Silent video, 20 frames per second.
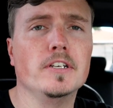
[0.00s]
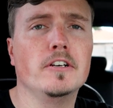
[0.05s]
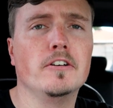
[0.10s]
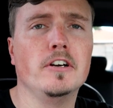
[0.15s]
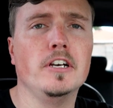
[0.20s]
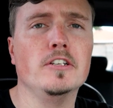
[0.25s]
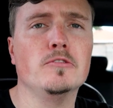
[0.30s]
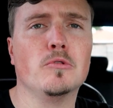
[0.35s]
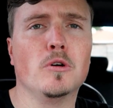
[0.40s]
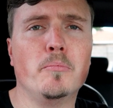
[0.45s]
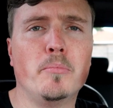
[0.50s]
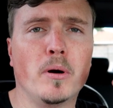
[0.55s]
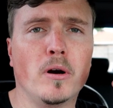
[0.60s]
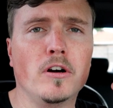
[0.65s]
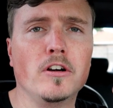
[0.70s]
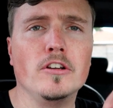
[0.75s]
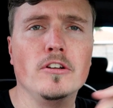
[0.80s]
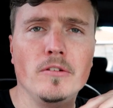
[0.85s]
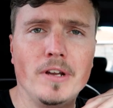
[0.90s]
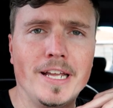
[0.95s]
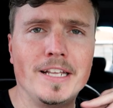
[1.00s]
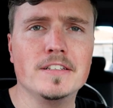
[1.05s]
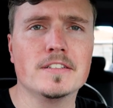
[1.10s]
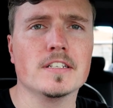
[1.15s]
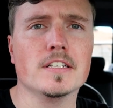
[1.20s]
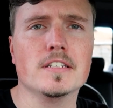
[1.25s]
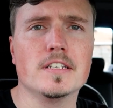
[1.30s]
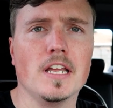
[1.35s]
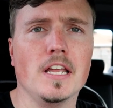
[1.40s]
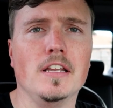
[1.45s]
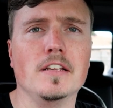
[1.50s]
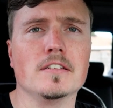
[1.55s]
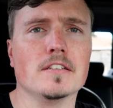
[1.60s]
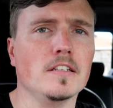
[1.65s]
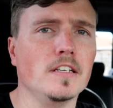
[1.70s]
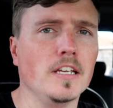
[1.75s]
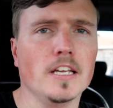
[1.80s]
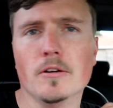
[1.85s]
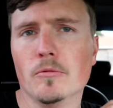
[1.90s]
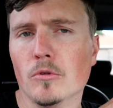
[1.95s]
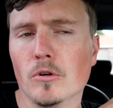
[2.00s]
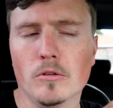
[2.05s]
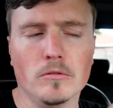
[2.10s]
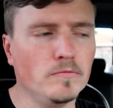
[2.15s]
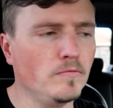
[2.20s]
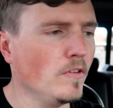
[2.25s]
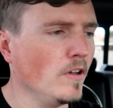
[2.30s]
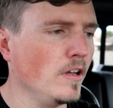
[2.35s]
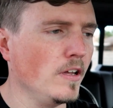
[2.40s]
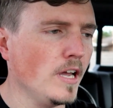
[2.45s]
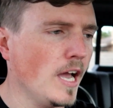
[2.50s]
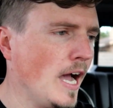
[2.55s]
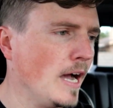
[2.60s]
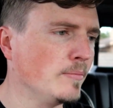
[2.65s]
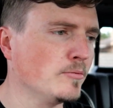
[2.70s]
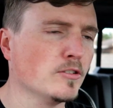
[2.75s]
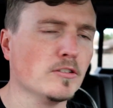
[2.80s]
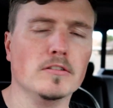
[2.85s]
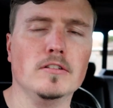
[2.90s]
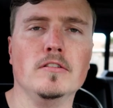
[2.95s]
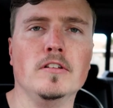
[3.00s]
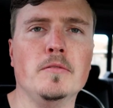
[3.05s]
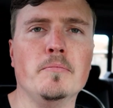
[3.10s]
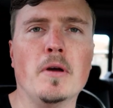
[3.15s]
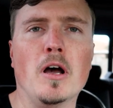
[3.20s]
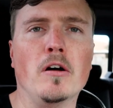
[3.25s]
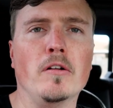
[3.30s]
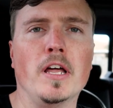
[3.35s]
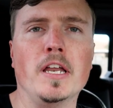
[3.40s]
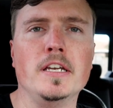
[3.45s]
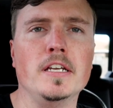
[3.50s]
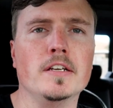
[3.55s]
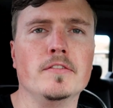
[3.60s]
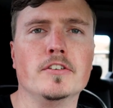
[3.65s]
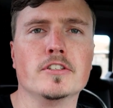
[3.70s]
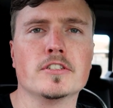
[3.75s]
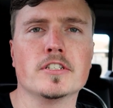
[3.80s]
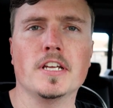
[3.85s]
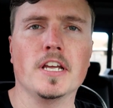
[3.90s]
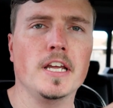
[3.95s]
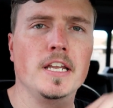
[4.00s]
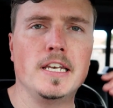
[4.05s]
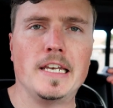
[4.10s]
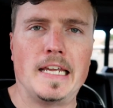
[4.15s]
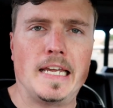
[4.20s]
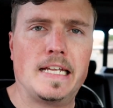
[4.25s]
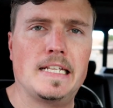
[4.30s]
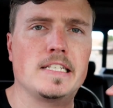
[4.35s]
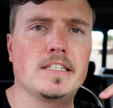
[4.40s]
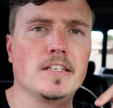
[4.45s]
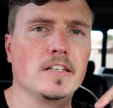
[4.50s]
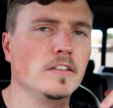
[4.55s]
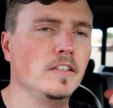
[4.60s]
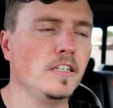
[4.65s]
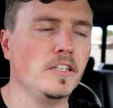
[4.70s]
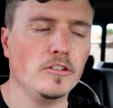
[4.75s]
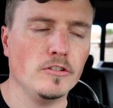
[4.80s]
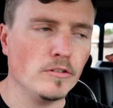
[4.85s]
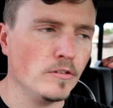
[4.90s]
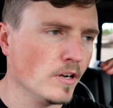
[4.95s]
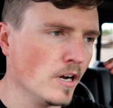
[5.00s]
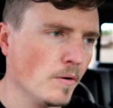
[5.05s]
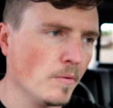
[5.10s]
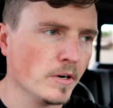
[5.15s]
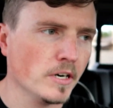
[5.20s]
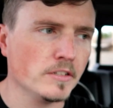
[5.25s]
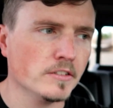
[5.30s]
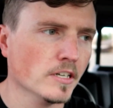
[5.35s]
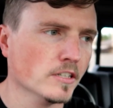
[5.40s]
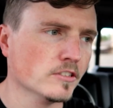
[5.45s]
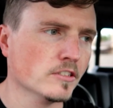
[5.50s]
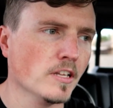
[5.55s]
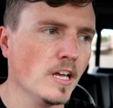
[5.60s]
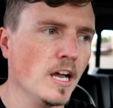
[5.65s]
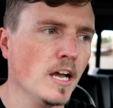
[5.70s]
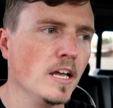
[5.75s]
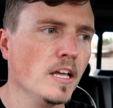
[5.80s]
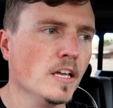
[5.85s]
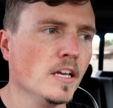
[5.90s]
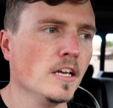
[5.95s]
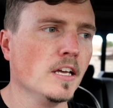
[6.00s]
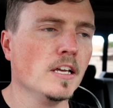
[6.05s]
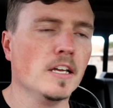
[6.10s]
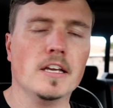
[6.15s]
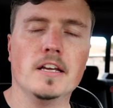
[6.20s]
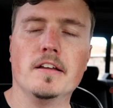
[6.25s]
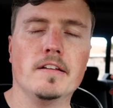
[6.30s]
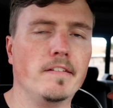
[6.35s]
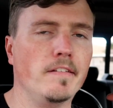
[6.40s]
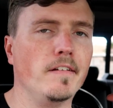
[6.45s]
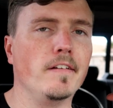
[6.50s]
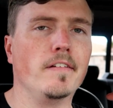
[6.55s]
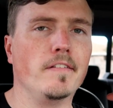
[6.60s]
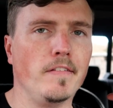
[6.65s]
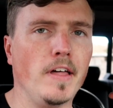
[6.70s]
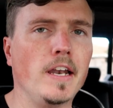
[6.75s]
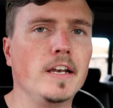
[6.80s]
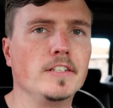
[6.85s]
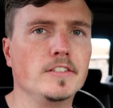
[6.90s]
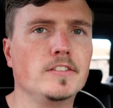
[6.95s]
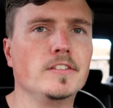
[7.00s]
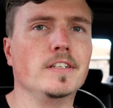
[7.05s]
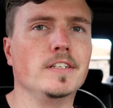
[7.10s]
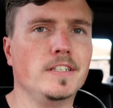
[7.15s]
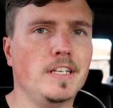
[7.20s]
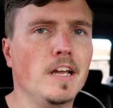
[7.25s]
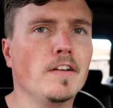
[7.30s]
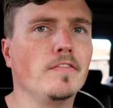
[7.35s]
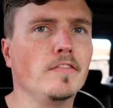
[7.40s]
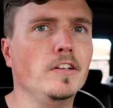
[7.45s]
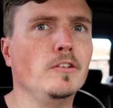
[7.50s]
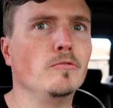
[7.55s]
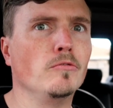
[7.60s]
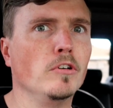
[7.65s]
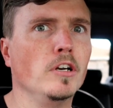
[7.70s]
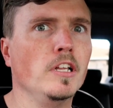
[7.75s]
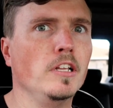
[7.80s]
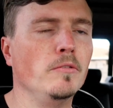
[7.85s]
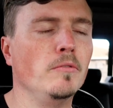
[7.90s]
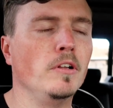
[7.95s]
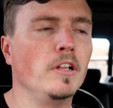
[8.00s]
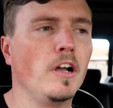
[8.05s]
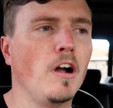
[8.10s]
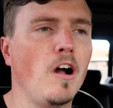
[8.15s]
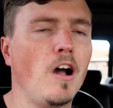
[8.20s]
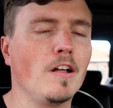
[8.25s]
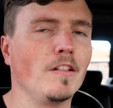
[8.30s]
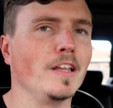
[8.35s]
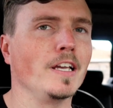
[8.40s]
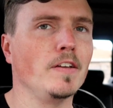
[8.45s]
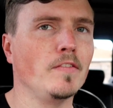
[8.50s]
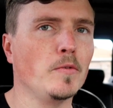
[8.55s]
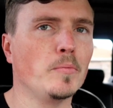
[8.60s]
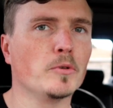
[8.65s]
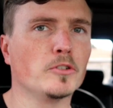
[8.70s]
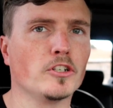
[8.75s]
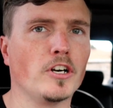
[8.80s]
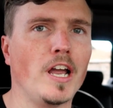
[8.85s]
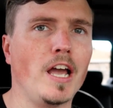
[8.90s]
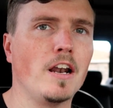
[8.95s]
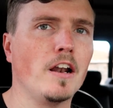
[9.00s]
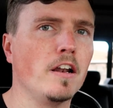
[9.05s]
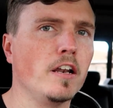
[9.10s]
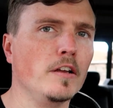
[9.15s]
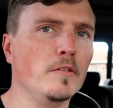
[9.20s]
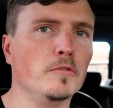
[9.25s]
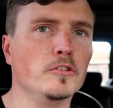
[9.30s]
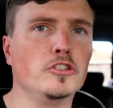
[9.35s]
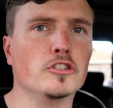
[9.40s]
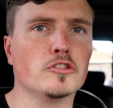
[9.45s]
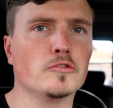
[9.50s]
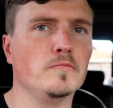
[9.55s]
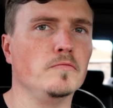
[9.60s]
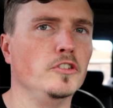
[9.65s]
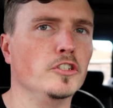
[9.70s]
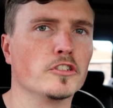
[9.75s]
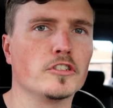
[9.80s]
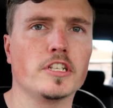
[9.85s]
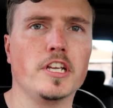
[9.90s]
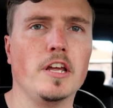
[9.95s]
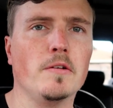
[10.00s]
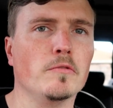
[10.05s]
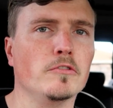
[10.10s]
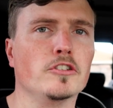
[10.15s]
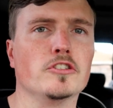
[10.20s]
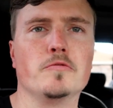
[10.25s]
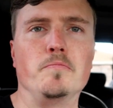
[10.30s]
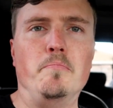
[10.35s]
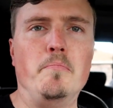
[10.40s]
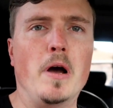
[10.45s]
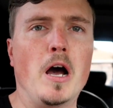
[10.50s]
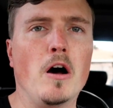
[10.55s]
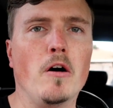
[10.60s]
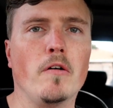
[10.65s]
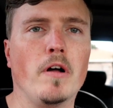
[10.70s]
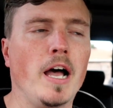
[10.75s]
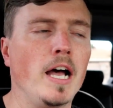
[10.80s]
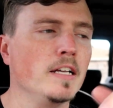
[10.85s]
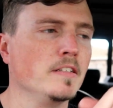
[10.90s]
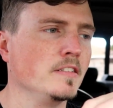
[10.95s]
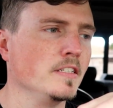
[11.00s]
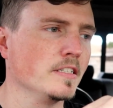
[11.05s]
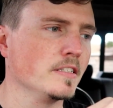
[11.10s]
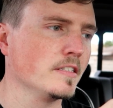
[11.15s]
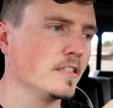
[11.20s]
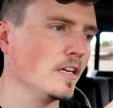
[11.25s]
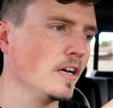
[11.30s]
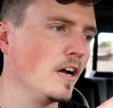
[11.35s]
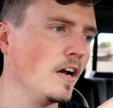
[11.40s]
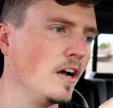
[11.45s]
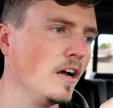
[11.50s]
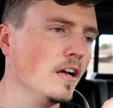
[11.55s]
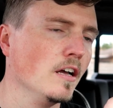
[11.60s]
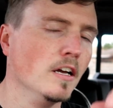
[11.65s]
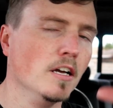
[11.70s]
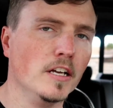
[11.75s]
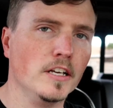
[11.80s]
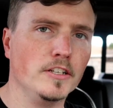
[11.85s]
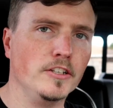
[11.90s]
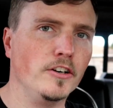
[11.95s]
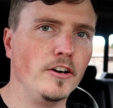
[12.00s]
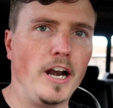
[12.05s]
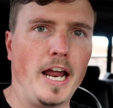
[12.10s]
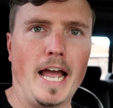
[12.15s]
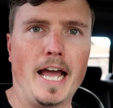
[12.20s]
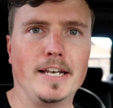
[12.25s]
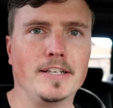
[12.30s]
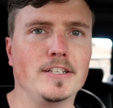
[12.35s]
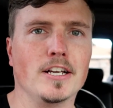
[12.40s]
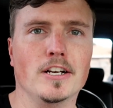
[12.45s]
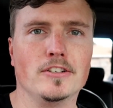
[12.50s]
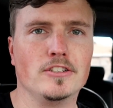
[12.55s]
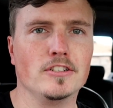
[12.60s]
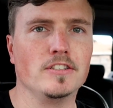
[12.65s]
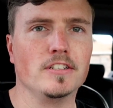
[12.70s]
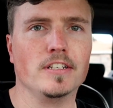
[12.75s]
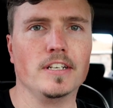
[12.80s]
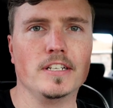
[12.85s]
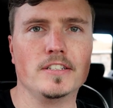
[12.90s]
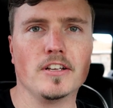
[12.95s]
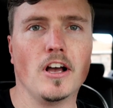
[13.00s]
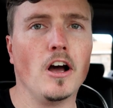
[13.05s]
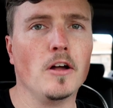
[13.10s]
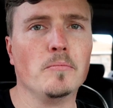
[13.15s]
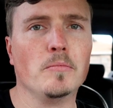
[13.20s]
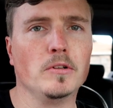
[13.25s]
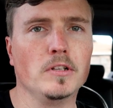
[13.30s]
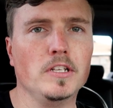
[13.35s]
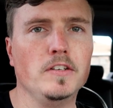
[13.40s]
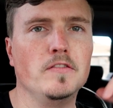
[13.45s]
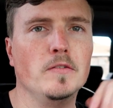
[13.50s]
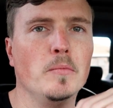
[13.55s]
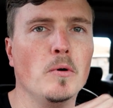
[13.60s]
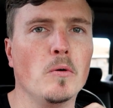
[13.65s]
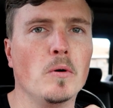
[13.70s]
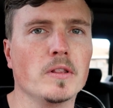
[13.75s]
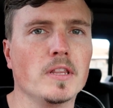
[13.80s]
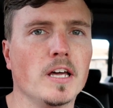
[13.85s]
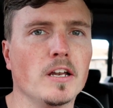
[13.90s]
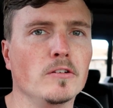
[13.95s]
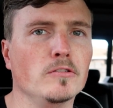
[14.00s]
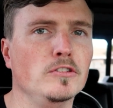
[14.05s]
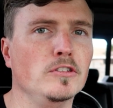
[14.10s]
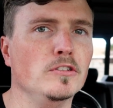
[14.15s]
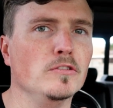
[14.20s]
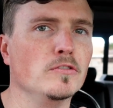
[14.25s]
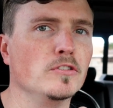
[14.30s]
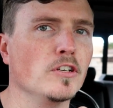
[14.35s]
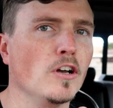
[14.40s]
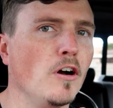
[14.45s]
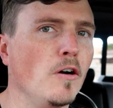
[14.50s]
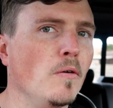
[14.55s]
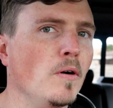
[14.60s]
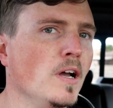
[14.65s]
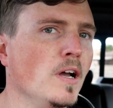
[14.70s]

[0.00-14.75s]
degrees will burn you instantaneously. It will absolutely melt any of your skin instantly. You do not want to touch that. That is definitely really, really hot. Like, if you put your hand on it, would just, your skin would just melt as it your hand touches it. It's unbelievable what that'll do. So